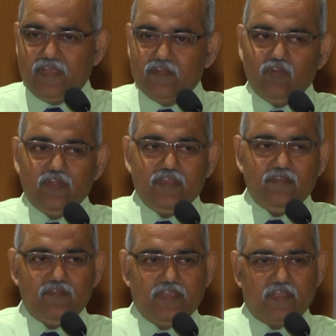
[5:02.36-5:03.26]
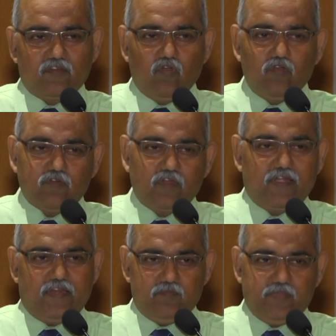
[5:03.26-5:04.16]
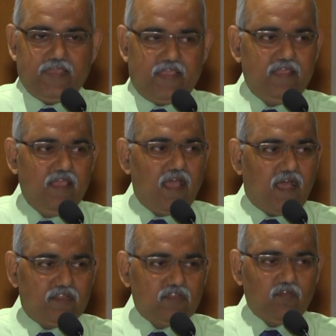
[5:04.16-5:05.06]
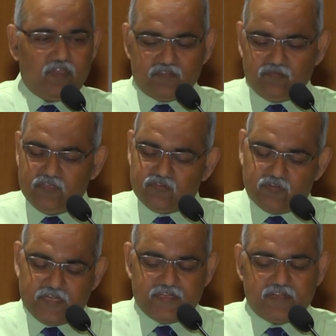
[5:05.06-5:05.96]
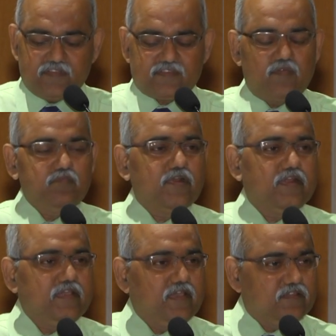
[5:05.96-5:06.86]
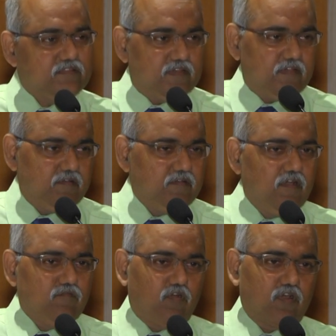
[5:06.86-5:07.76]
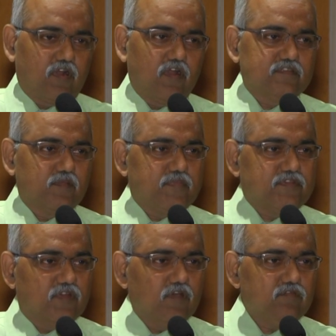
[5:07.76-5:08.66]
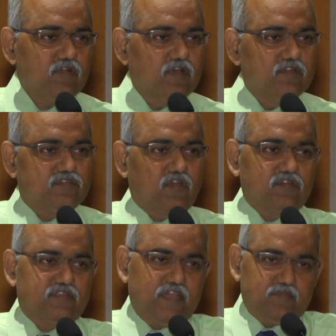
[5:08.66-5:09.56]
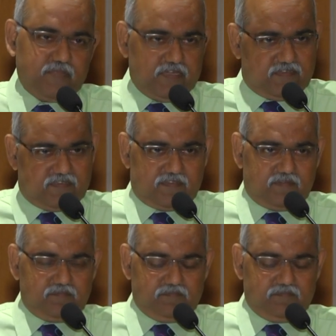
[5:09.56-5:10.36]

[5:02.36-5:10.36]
then only we can go for an NPA. Otherwise, we should treat it as temporary as for non-submission of stock statements.